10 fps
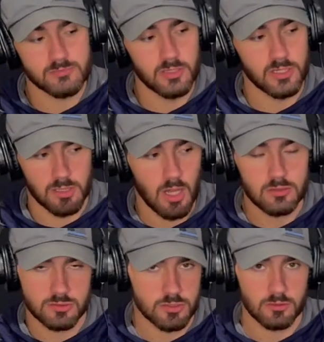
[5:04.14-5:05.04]
million
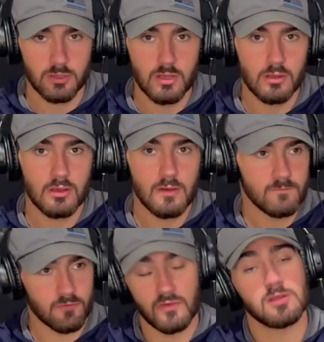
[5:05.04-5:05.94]
to.
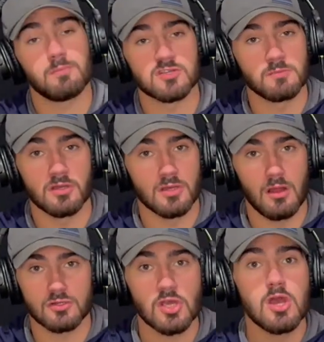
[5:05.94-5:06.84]
For $50+
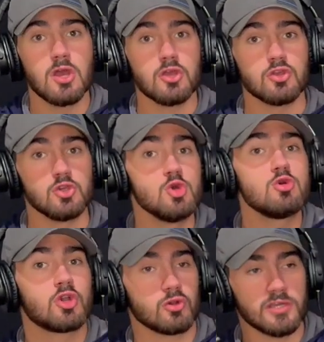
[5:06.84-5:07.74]
million, You
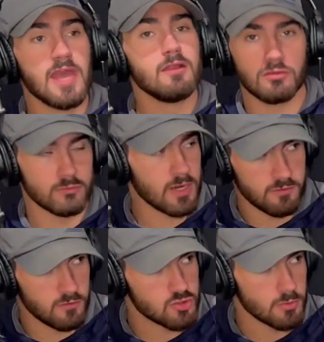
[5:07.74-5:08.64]
create the right
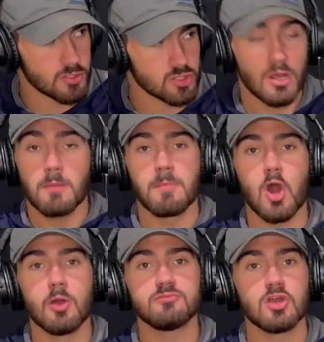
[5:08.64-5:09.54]
situation.
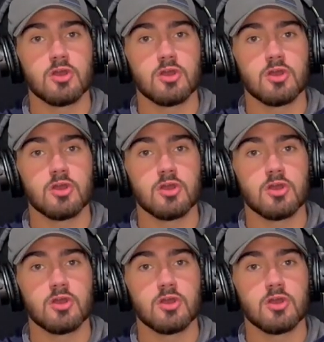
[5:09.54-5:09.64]
Mahomes